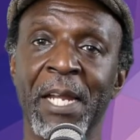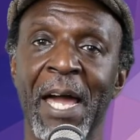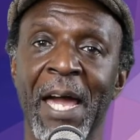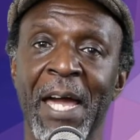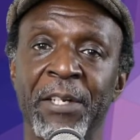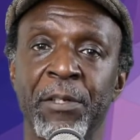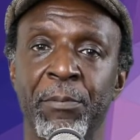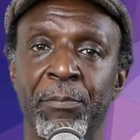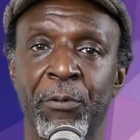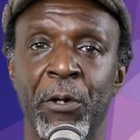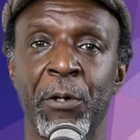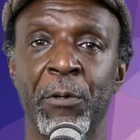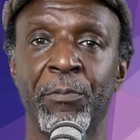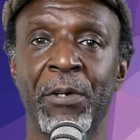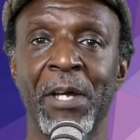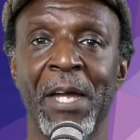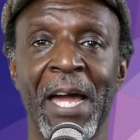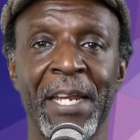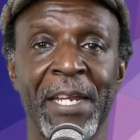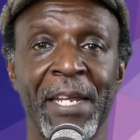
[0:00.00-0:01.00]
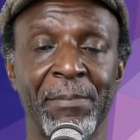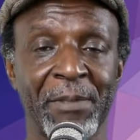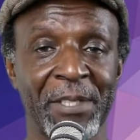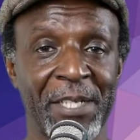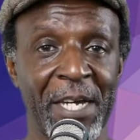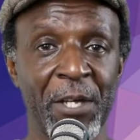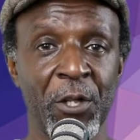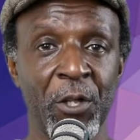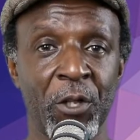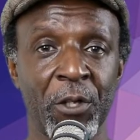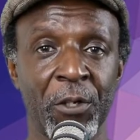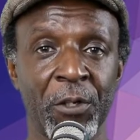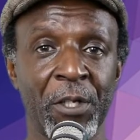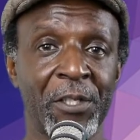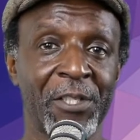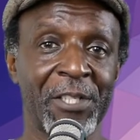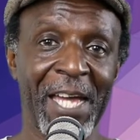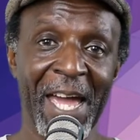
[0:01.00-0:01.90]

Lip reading: and appropriate adaptation to